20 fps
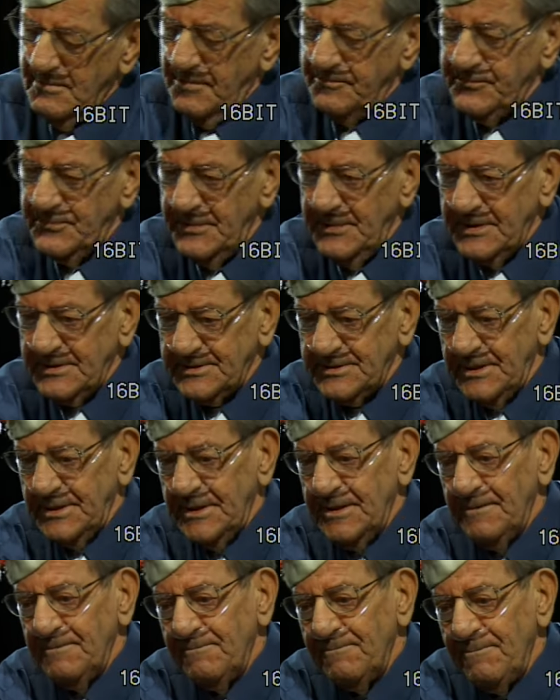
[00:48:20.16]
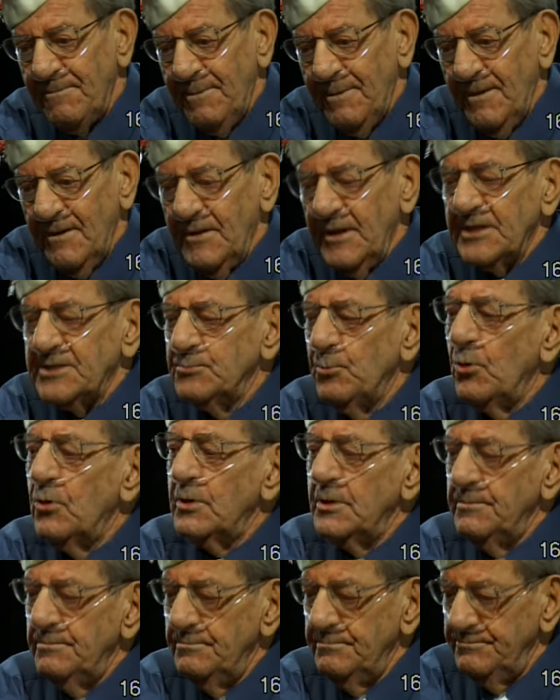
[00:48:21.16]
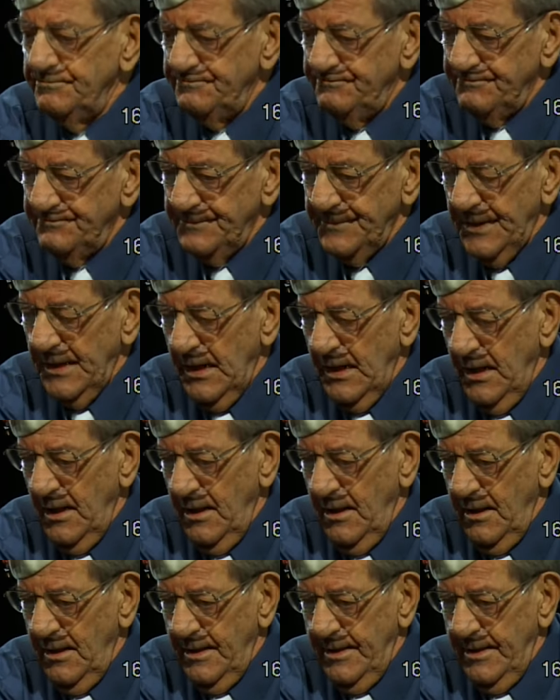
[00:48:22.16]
day, next morning, and